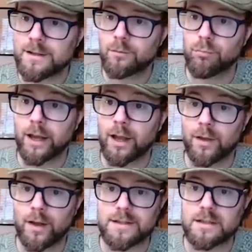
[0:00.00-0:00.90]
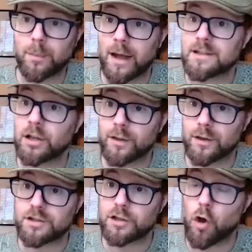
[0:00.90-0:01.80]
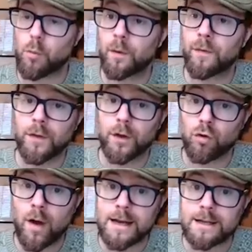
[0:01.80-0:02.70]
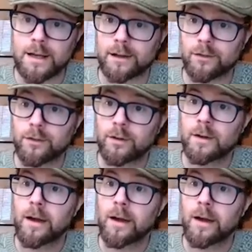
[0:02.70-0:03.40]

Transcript: bringing things into place like the slope and the gradient,